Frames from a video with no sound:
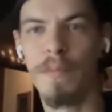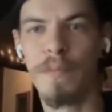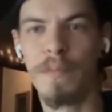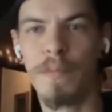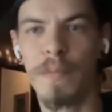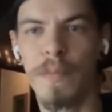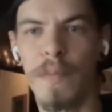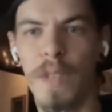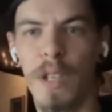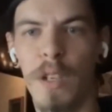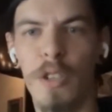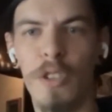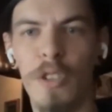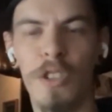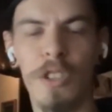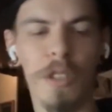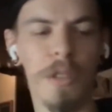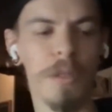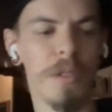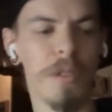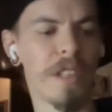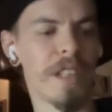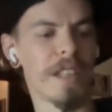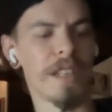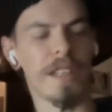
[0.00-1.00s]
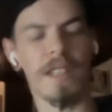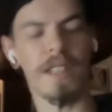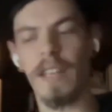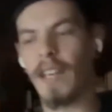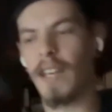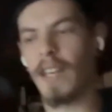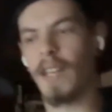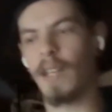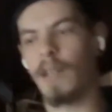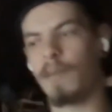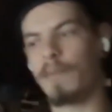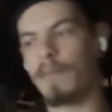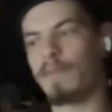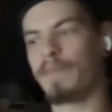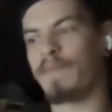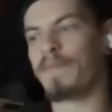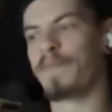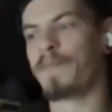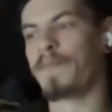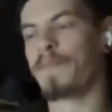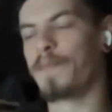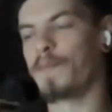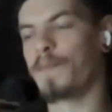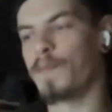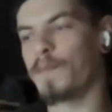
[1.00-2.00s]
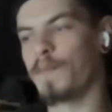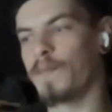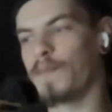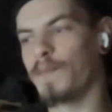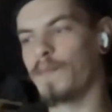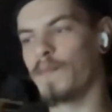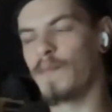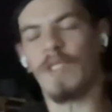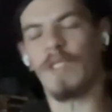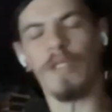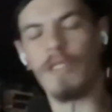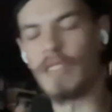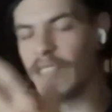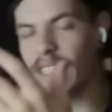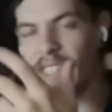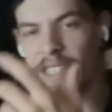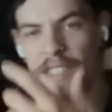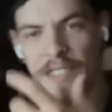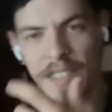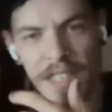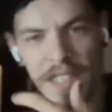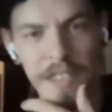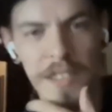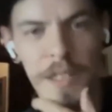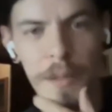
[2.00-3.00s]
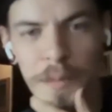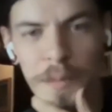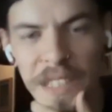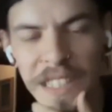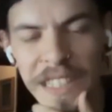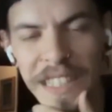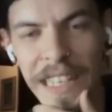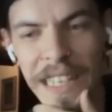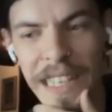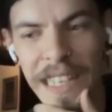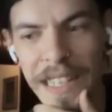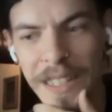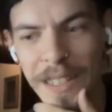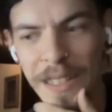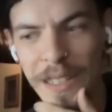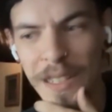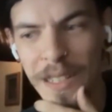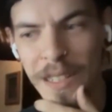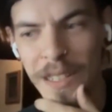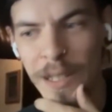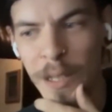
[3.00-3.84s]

Um, do you think? Do you think that's like something that